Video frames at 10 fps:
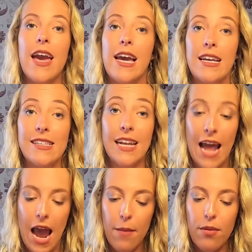is an
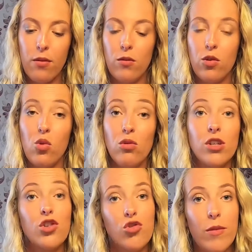app called
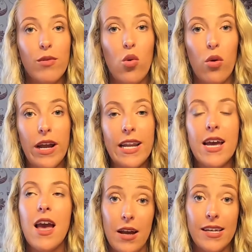Tripcoin
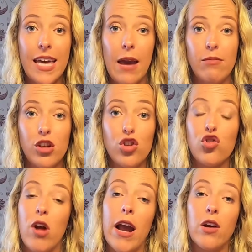that kept
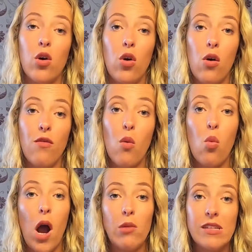track of
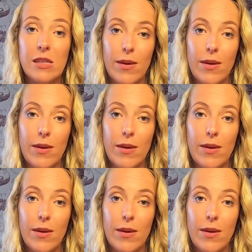what I was